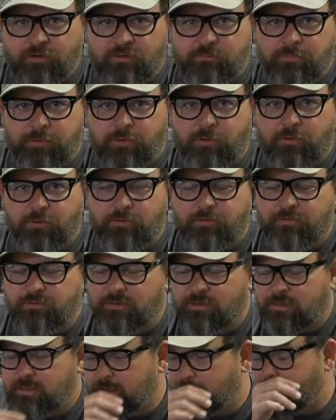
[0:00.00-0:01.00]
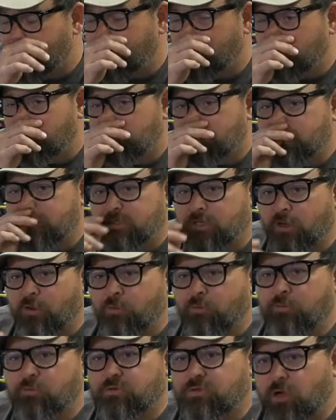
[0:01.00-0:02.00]
the bird.
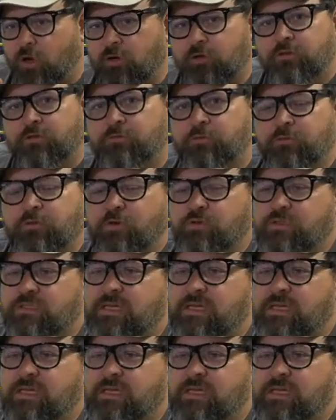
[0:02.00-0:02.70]
So talking through those